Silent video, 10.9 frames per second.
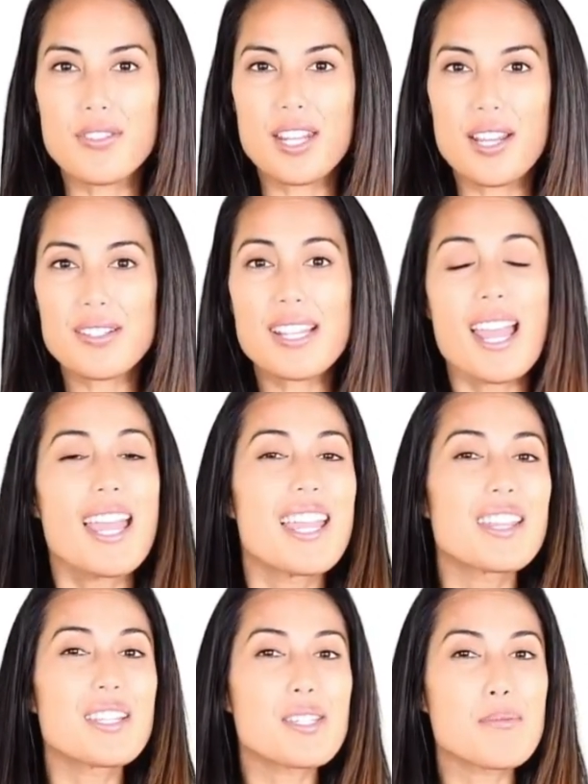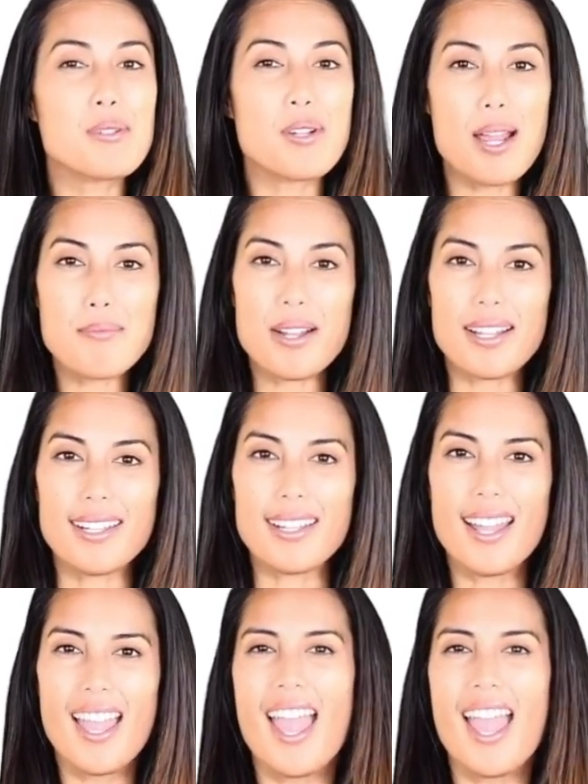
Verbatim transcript: videos, hit the subscribe button.